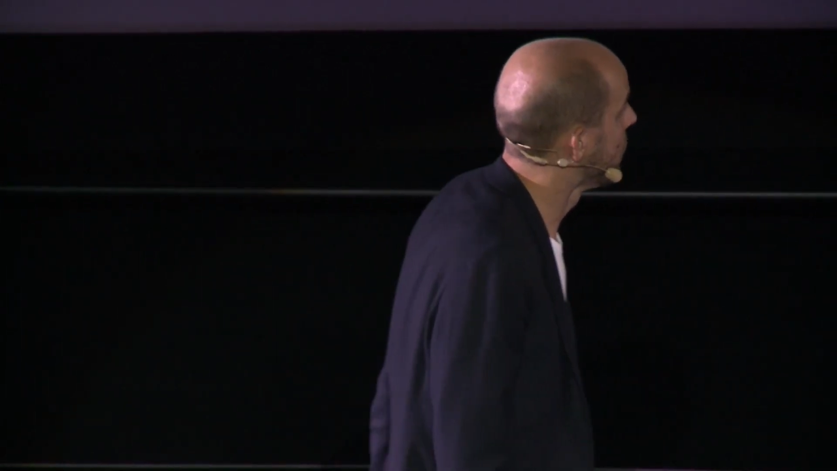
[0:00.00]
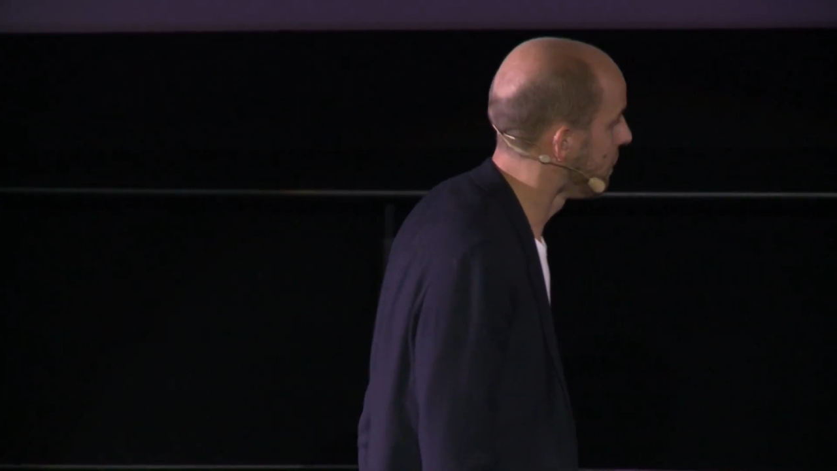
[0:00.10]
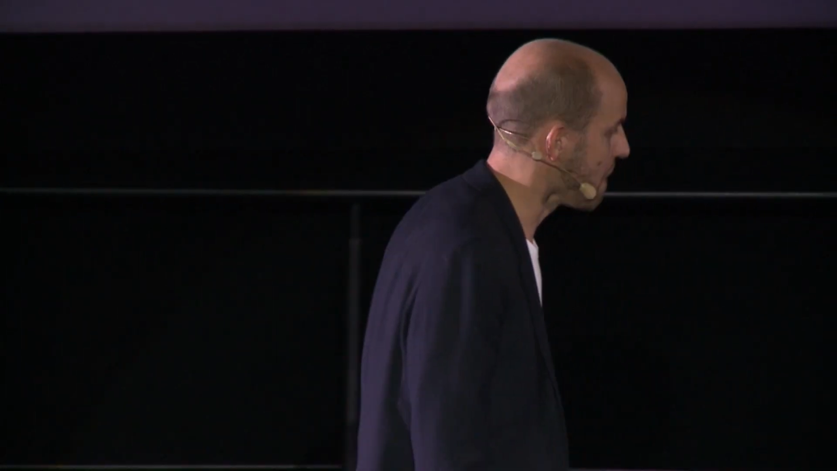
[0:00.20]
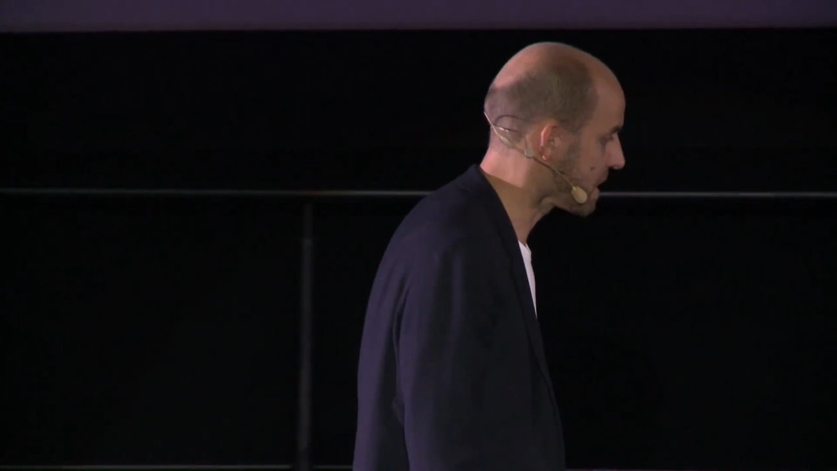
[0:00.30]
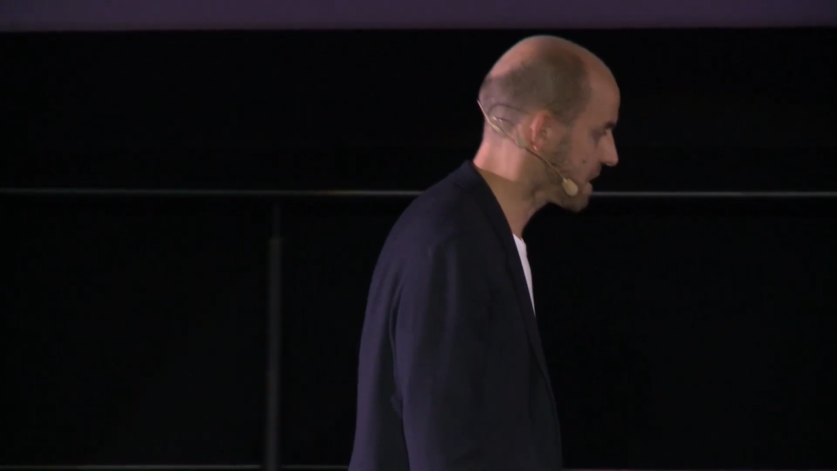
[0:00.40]

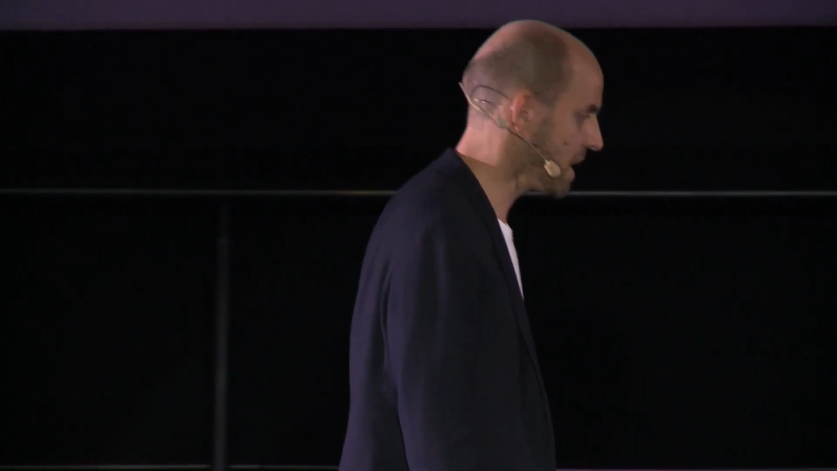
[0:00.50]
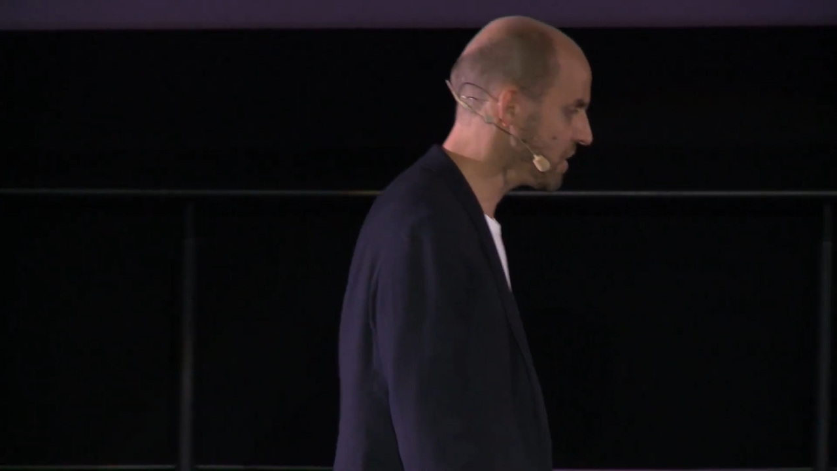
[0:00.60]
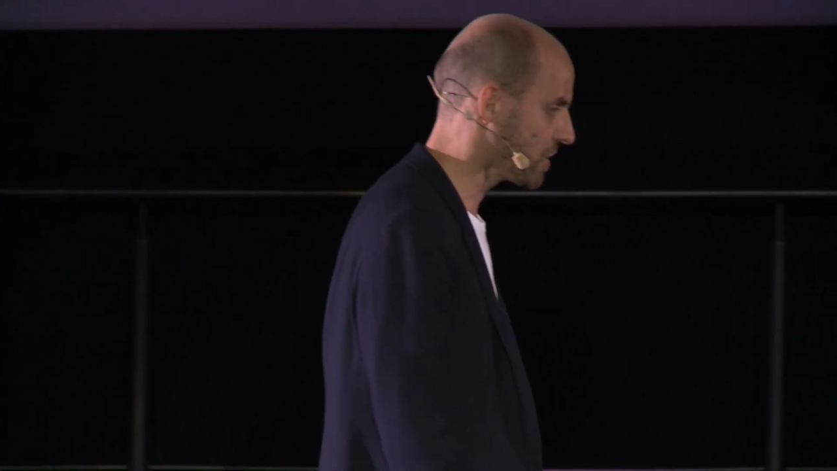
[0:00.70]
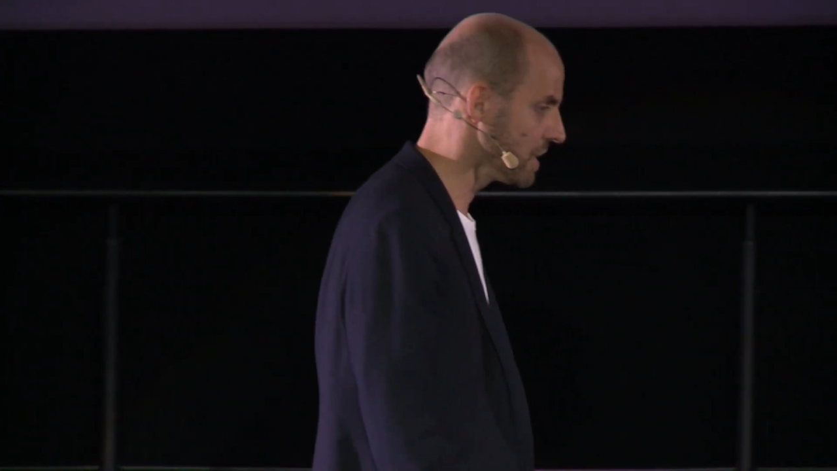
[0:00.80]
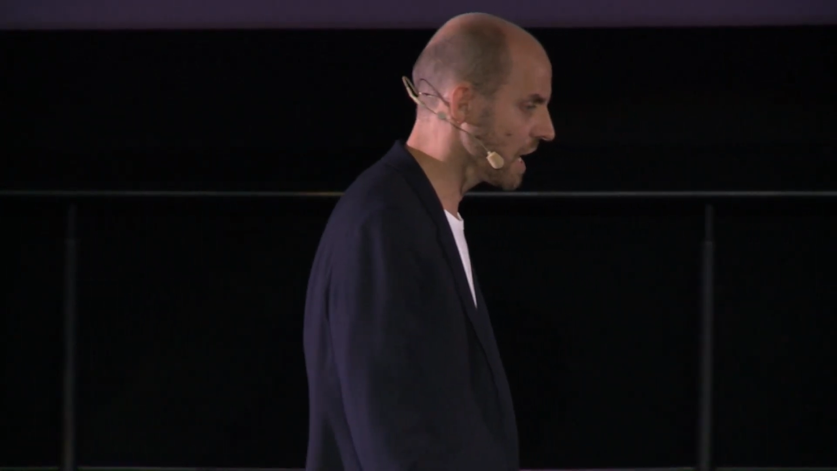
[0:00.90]

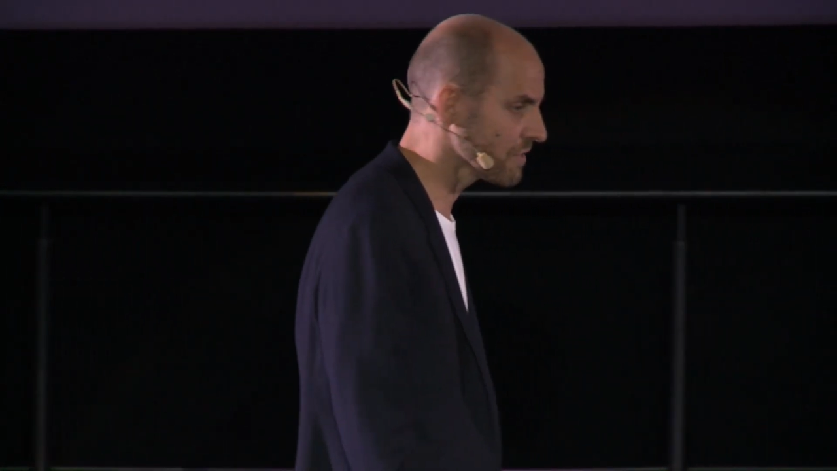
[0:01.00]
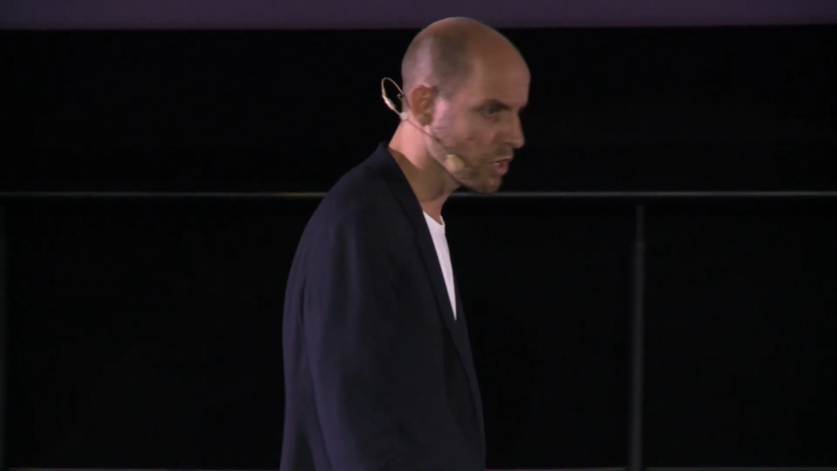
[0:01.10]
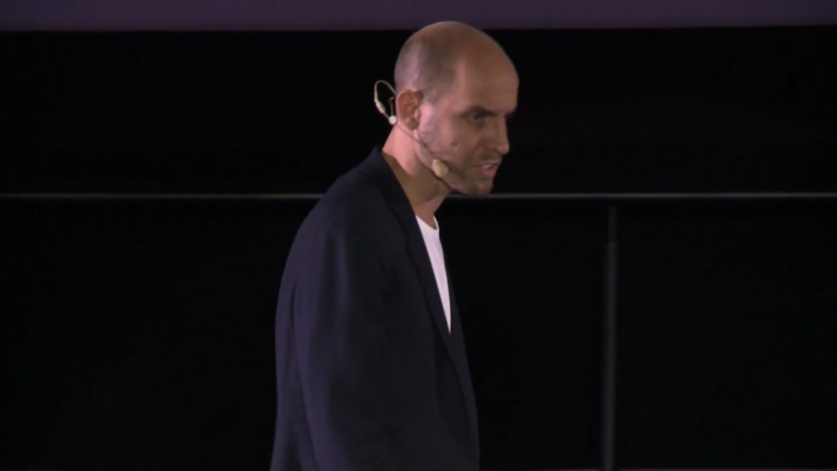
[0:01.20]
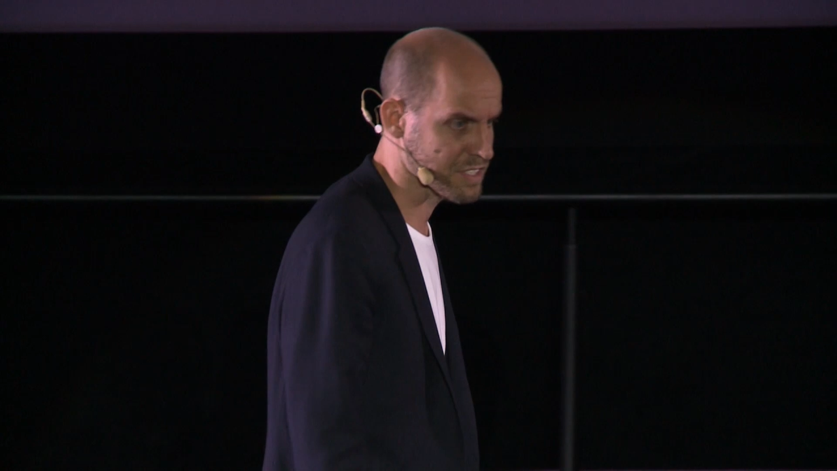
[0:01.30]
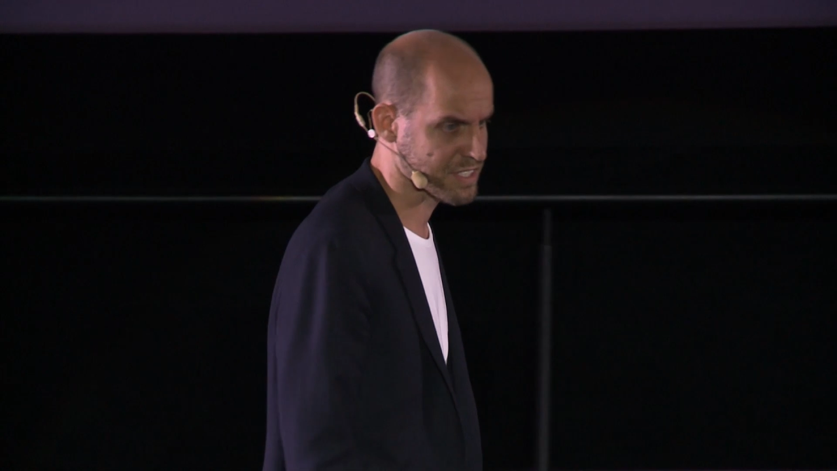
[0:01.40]
medication, and
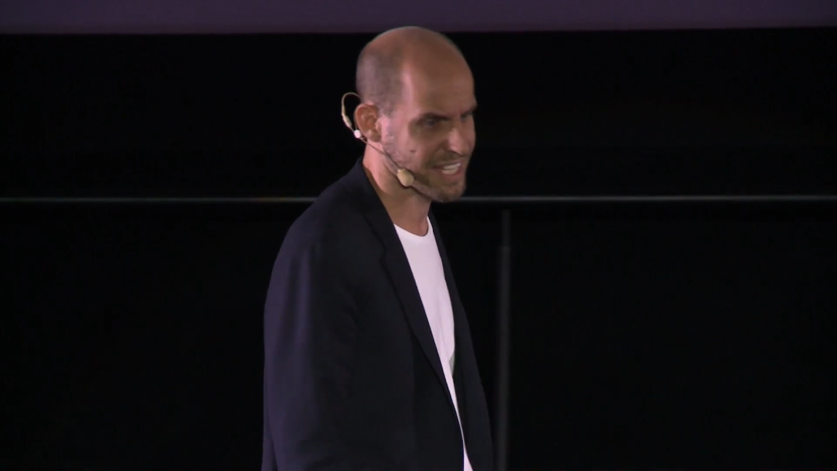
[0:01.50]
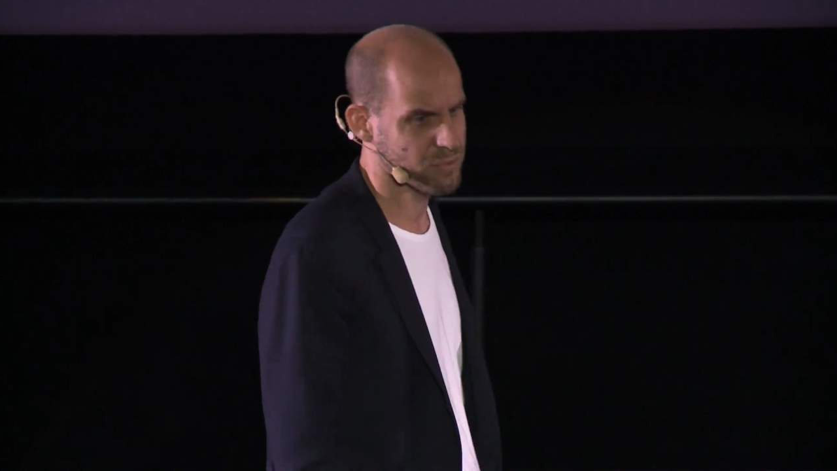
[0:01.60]
doctors said,